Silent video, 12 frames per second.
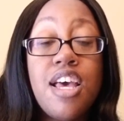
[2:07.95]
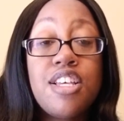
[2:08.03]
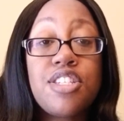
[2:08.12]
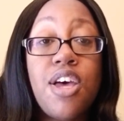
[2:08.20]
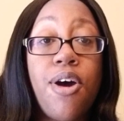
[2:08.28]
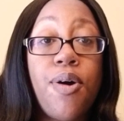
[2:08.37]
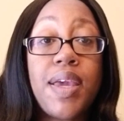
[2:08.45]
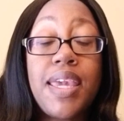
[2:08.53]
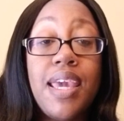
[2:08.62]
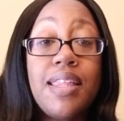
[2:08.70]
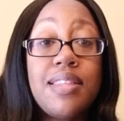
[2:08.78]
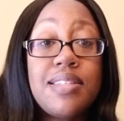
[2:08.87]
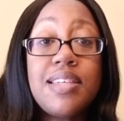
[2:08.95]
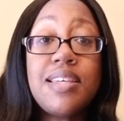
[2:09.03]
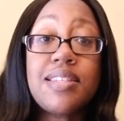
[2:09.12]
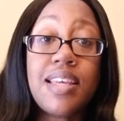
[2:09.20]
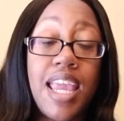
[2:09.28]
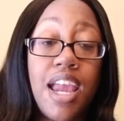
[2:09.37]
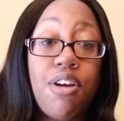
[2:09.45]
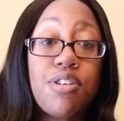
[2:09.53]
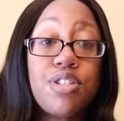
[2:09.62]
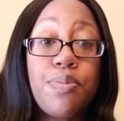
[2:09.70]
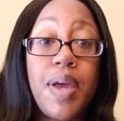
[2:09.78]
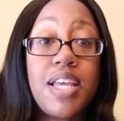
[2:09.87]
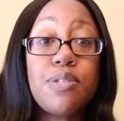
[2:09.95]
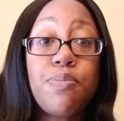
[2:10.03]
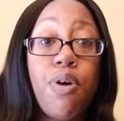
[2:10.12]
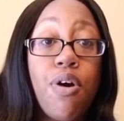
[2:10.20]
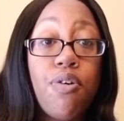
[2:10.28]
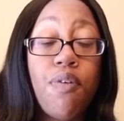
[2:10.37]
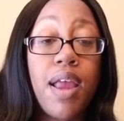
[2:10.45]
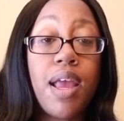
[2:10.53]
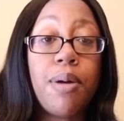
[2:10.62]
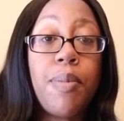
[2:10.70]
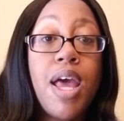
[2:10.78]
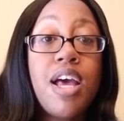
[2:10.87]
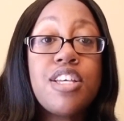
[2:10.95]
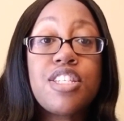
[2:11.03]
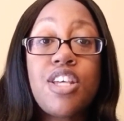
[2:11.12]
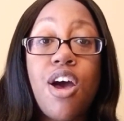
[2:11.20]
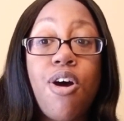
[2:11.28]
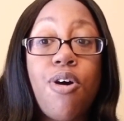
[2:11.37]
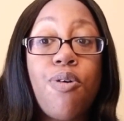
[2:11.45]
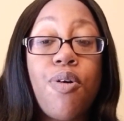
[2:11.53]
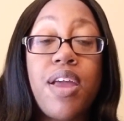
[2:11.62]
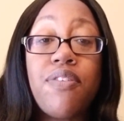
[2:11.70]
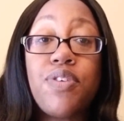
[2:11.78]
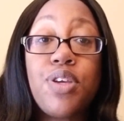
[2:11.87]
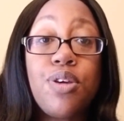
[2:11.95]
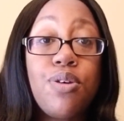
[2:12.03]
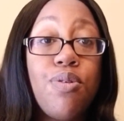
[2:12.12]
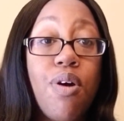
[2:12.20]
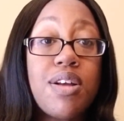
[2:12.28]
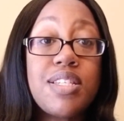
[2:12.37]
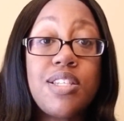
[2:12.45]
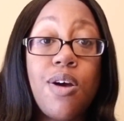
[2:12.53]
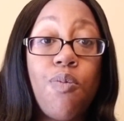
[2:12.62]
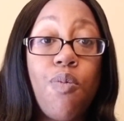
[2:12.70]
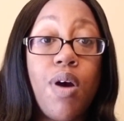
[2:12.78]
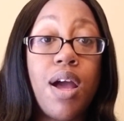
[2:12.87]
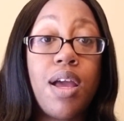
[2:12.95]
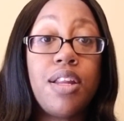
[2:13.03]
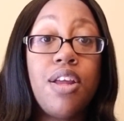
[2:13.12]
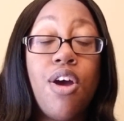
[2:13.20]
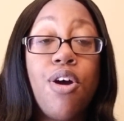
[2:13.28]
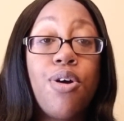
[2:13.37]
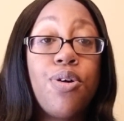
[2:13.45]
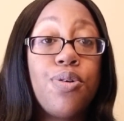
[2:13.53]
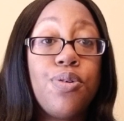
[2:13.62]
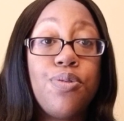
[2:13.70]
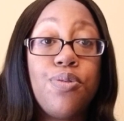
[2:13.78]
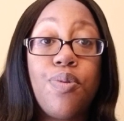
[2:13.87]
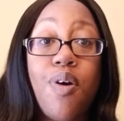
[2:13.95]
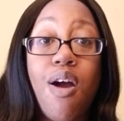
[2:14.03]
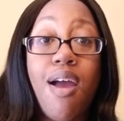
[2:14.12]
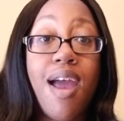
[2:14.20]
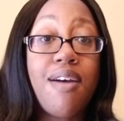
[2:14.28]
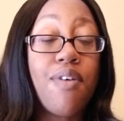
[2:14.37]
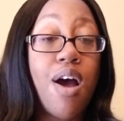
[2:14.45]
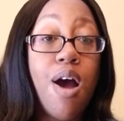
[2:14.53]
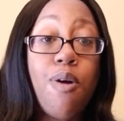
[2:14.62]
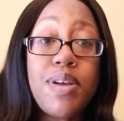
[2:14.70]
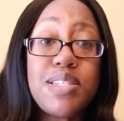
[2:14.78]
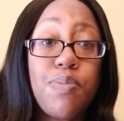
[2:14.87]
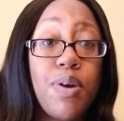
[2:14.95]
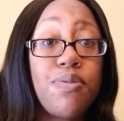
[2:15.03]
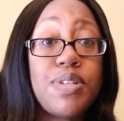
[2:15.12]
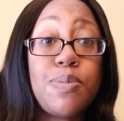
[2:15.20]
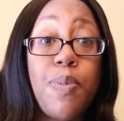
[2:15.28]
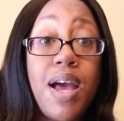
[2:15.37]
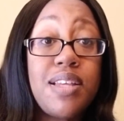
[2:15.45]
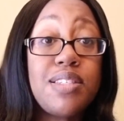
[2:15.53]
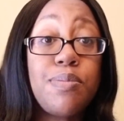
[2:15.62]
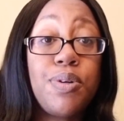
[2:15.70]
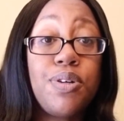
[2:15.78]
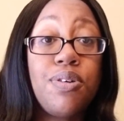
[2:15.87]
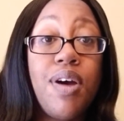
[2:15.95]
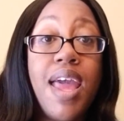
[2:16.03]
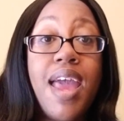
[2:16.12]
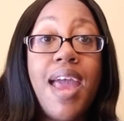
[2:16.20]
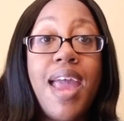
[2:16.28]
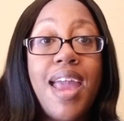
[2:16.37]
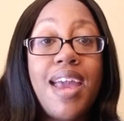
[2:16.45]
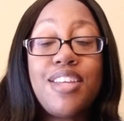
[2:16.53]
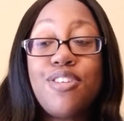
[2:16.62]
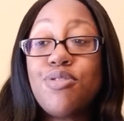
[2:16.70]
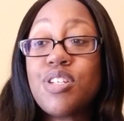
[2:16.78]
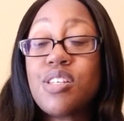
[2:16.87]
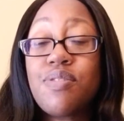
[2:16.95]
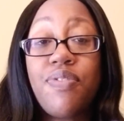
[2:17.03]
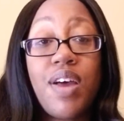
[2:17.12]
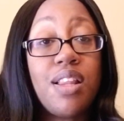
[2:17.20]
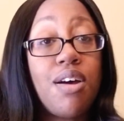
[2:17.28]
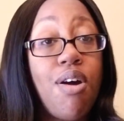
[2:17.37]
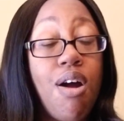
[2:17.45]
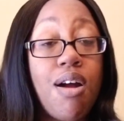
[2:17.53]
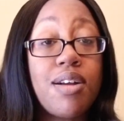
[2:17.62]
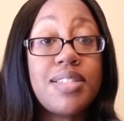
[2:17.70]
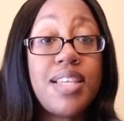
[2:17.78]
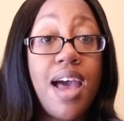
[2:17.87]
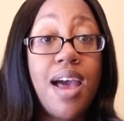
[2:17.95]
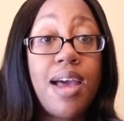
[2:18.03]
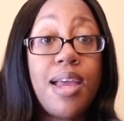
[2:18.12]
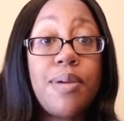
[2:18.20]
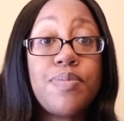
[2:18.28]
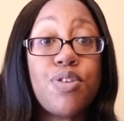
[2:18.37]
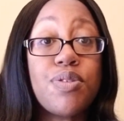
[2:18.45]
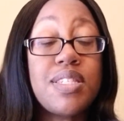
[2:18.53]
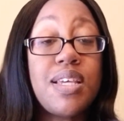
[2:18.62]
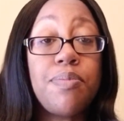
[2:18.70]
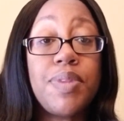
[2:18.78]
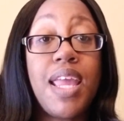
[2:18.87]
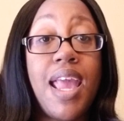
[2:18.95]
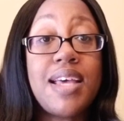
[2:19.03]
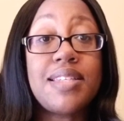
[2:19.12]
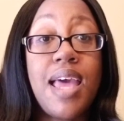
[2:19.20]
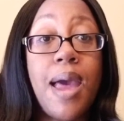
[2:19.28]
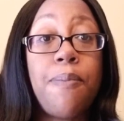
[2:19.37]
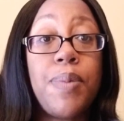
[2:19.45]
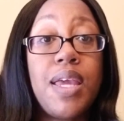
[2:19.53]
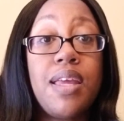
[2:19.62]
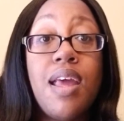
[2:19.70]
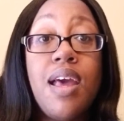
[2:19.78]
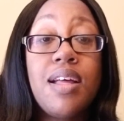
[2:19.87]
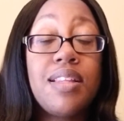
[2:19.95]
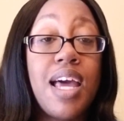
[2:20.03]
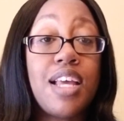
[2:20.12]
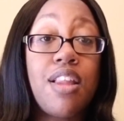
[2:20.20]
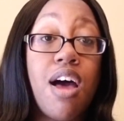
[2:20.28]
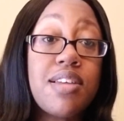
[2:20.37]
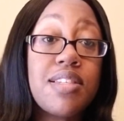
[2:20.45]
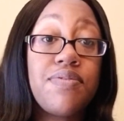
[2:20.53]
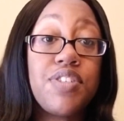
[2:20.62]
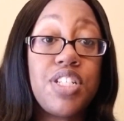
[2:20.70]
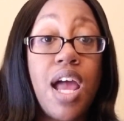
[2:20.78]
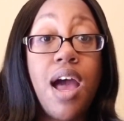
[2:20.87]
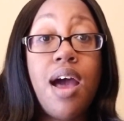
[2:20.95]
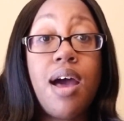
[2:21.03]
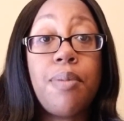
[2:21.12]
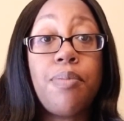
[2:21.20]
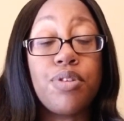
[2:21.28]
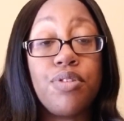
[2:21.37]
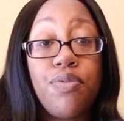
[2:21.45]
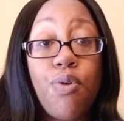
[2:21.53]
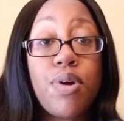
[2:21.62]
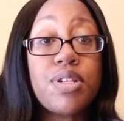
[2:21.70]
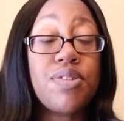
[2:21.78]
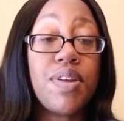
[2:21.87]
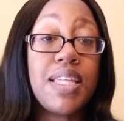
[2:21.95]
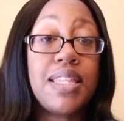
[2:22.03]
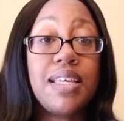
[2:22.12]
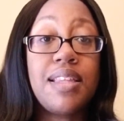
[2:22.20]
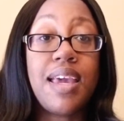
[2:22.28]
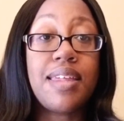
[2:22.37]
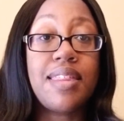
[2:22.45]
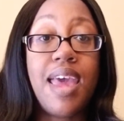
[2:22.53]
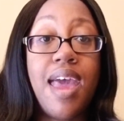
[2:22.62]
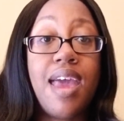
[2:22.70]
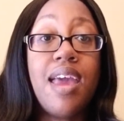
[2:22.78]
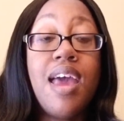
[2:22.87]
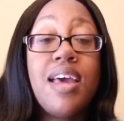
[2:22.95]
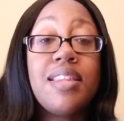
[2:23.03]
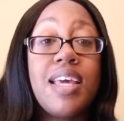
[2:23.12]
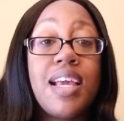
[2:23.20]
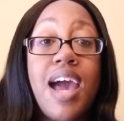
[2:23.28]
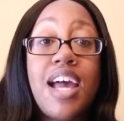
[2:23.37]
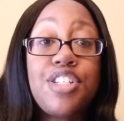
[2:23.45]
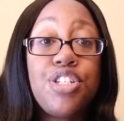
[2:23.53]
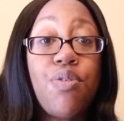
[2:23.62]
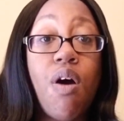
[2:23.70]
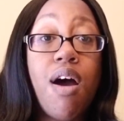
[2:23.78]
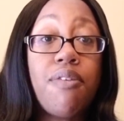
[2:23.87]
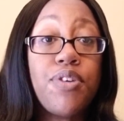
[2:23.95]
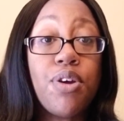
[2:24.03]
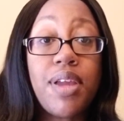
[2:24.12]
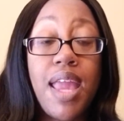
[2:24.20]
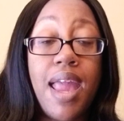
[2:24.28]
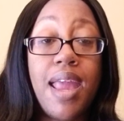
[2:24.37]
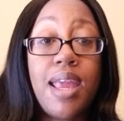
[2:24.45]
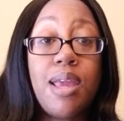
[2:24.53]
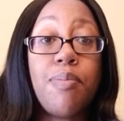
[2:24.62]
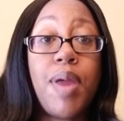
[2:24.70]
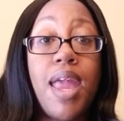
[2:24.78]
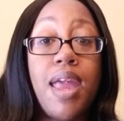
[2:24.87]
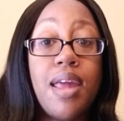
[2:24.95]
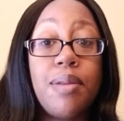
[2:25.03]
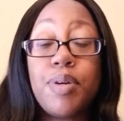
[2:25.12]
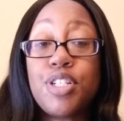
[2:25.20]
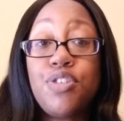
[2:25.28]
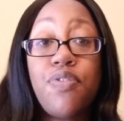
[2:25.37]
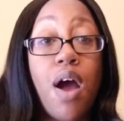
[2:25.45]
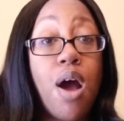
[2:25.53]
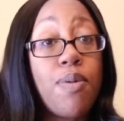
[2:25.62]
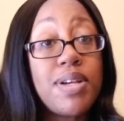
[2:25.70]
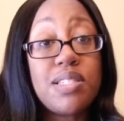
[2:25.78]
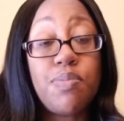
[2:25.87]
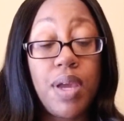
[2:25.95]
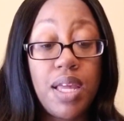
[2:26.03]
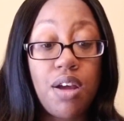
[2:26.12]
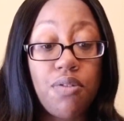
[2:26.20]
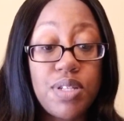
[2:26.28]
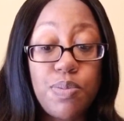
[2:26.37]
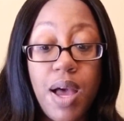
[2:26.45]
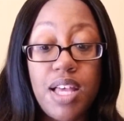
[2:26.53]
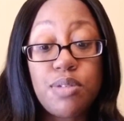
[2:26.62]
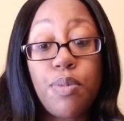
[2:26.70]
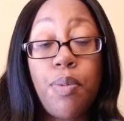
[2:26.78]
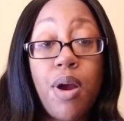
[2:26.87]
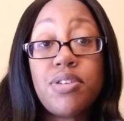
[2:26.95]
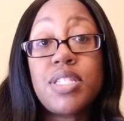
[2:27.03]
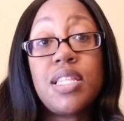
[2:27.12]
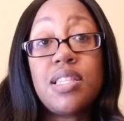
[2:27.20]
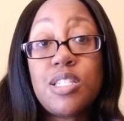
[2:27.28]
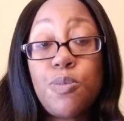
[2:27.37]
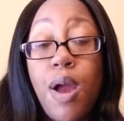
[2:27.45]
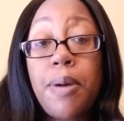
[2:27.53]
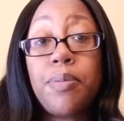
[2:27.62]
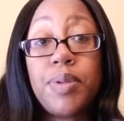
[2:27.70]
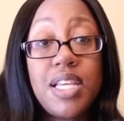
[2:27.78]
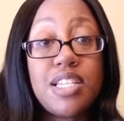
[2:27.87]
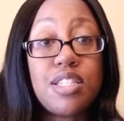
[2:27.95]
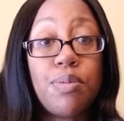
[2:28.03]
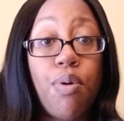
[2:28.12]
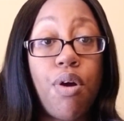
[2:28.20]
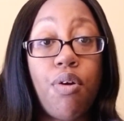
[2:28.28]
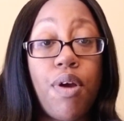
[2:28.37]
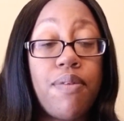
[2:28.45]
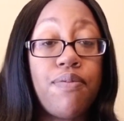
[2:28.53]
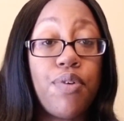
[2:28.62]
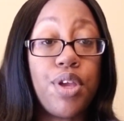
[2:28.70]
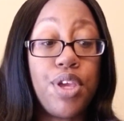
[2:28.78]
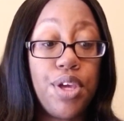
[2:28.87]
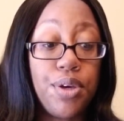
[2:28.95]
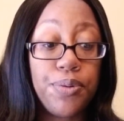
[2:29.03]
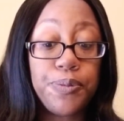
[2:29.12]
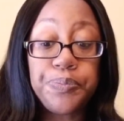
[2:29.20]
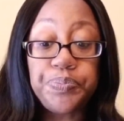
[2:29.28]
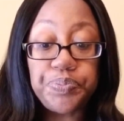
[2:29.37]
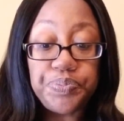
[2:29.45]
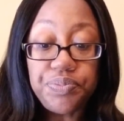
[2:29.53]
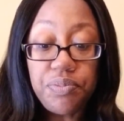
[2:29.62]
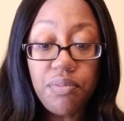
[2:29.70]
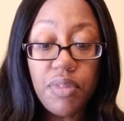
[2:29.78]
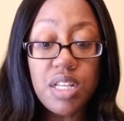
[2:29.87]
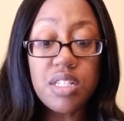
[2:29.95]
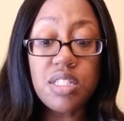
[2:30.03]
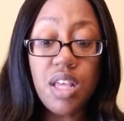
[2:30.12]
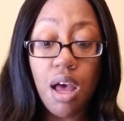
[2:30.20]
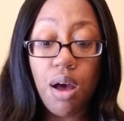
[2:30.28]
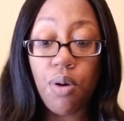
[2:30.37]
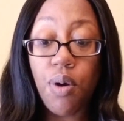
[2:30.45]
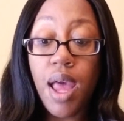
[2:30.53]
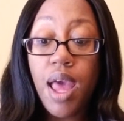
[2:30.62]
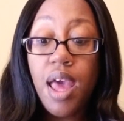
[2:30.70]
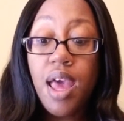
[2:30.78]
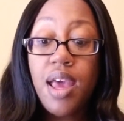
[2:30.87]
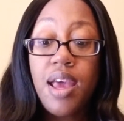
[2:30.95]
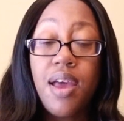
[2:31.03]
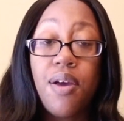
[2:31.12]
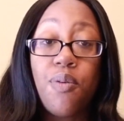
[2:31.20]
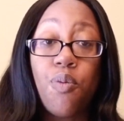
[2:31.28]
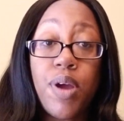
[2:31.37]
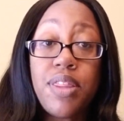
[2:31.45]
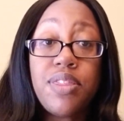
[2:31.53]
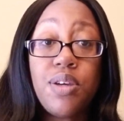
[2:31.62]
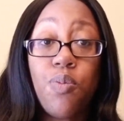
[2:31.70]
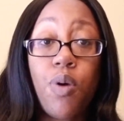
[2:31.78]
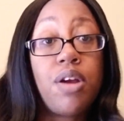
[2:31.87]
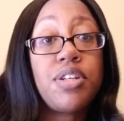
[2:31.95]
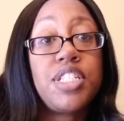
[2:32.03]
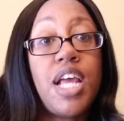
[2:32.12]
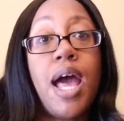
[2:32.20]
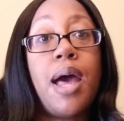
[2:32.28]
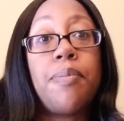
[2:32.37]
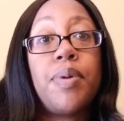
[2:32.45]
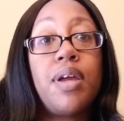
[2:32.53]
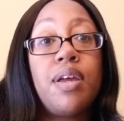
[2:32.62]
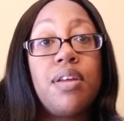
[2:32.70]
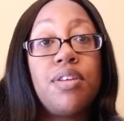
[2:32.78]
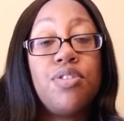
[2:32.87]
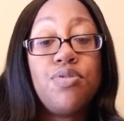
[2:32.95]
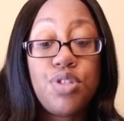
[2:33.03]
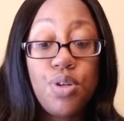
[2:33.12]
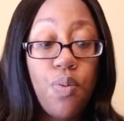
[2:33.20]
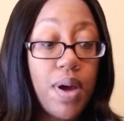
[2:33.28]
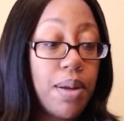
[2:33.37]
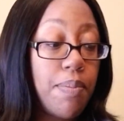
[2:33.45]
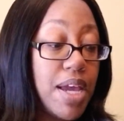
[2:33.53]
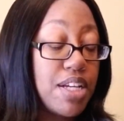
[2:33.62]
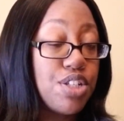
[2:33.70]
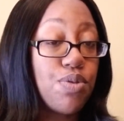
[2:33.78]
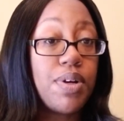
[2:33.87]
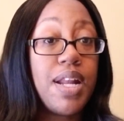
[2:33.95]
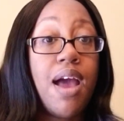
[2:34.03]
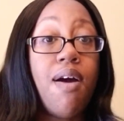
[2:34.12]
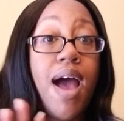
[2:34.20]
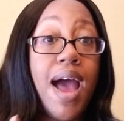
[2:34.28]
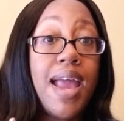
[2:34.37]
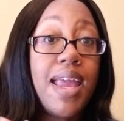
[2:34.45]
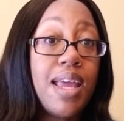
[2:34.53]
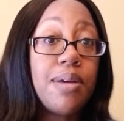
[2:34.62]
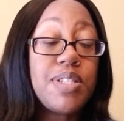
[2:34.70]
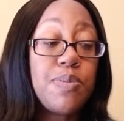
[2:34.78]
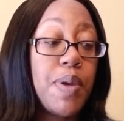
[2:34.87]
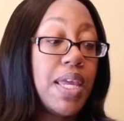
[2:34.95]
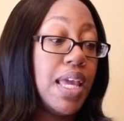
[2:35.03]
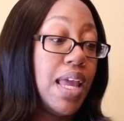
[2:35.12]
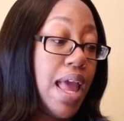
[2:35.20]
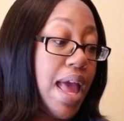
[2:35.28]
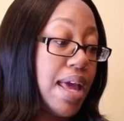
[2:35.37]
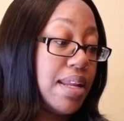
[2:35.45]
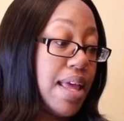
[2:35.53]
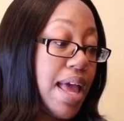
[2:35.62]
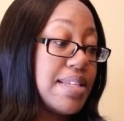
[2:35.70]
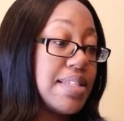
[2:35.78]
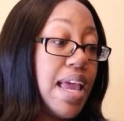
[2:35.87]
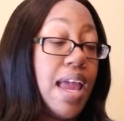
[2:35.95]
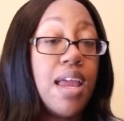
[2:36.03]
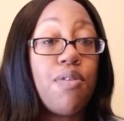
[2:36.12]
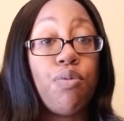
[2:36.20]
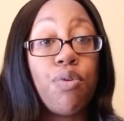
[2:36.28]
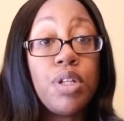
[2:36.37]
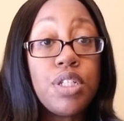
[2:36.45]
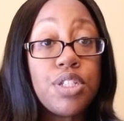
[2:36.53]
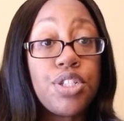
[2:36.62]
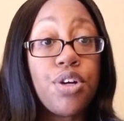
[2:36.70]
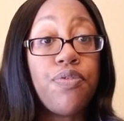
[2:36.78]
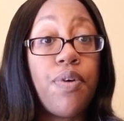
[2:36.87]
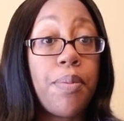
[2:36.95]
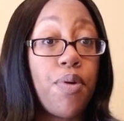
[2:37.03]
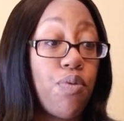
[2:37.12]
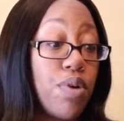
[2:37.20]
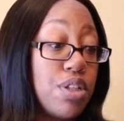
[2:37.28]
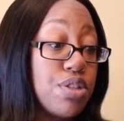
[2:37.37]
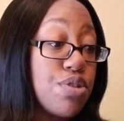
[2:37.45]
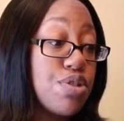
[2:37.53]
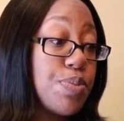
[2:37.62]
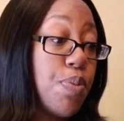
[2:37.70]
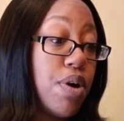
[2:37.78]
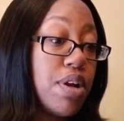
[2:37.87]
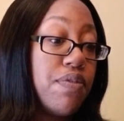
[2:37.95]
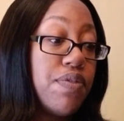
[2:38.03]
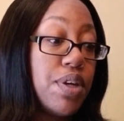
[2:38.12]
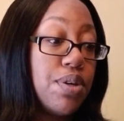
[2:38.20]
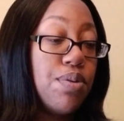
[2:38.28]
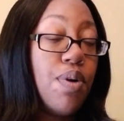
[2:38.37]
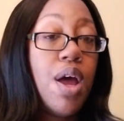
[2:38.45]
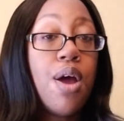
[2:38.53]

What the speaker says: So again, this is a character-based program. So if you are someone who have always been responsible and you just fell on hard times, or something has happened like loss of job or divorce or anything like that that got you off your game, but you've always been a responsible person, this probably is the program for you. So with the workshop, you do want to make sure, now I am speaking as a realtor from a realtor's point of view.